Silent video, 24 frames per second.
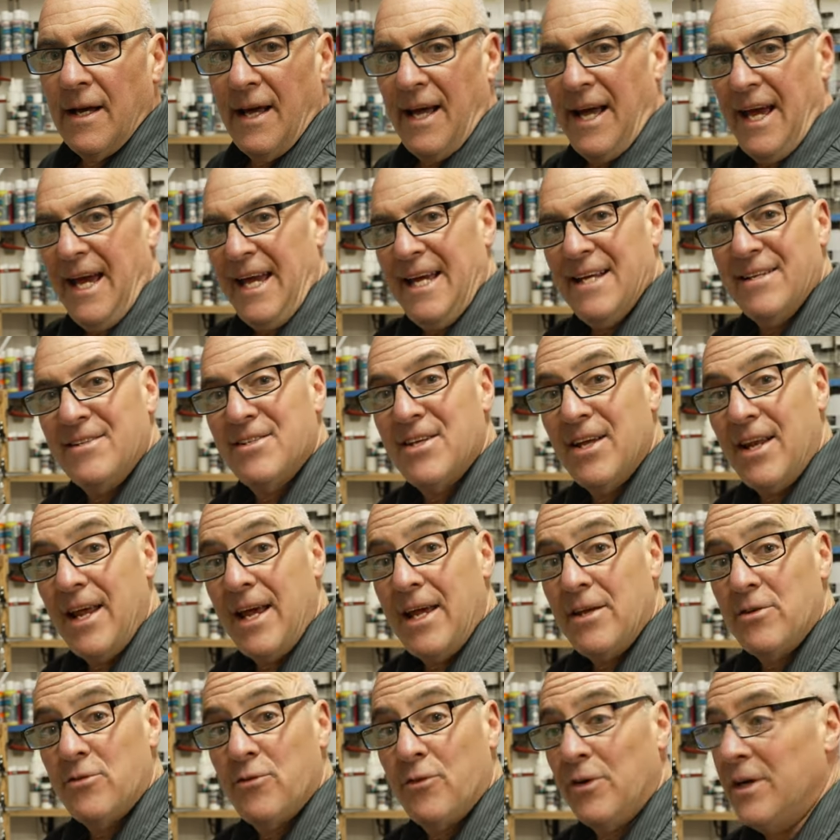Hey, in
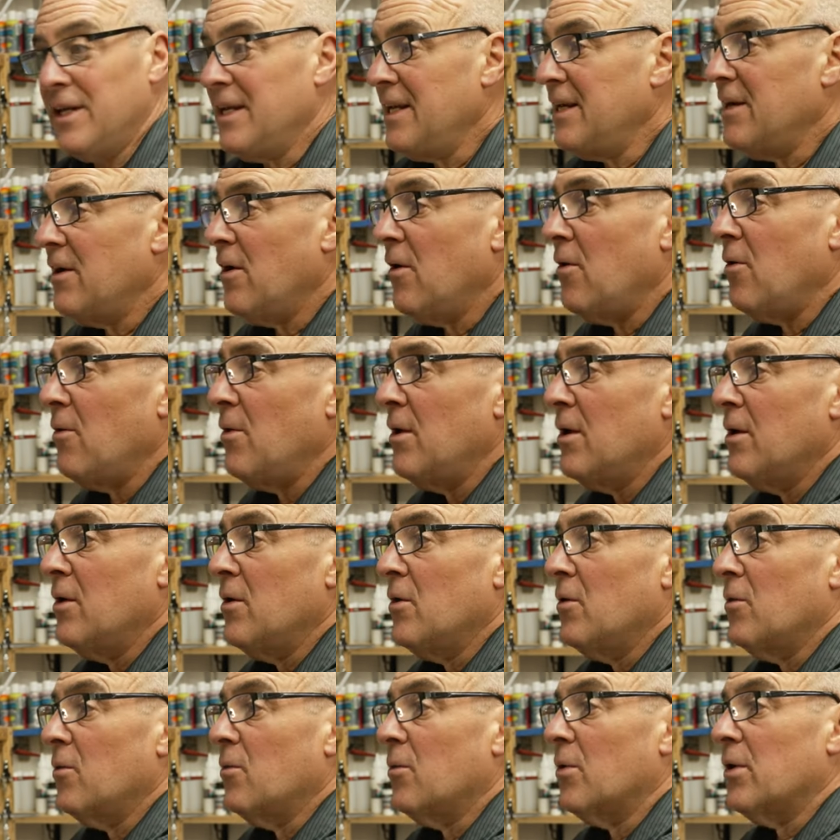today's video,
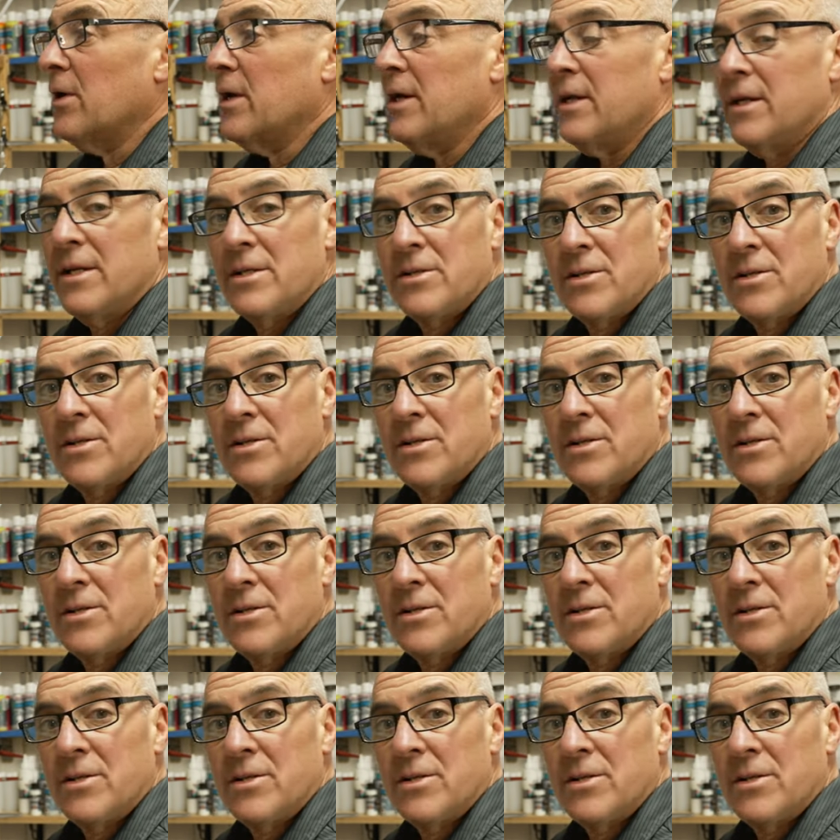we're gonna